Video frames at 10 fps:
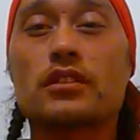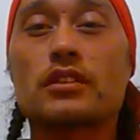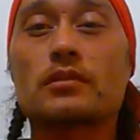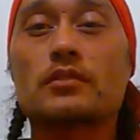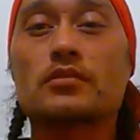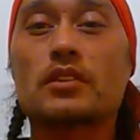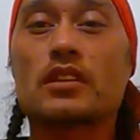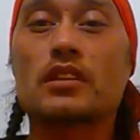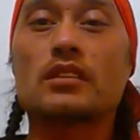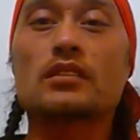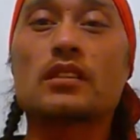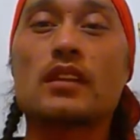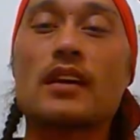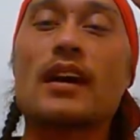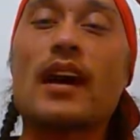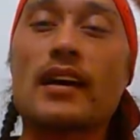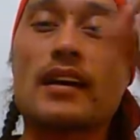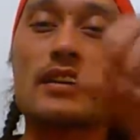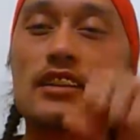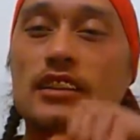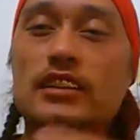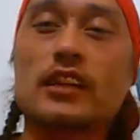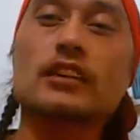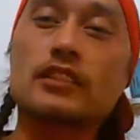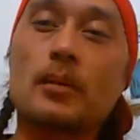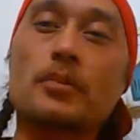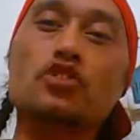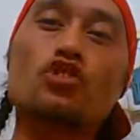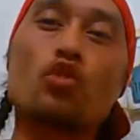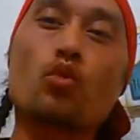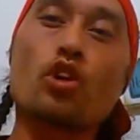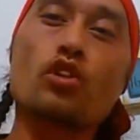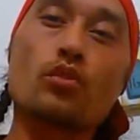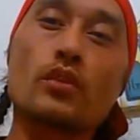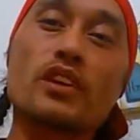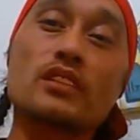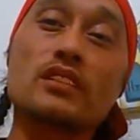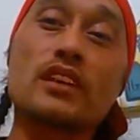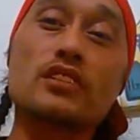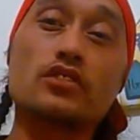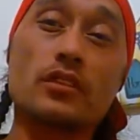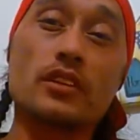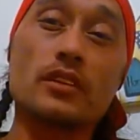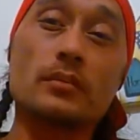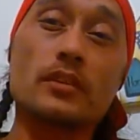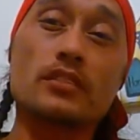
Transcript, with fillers: dream is because I got sucked up into the whirlwind in that dream.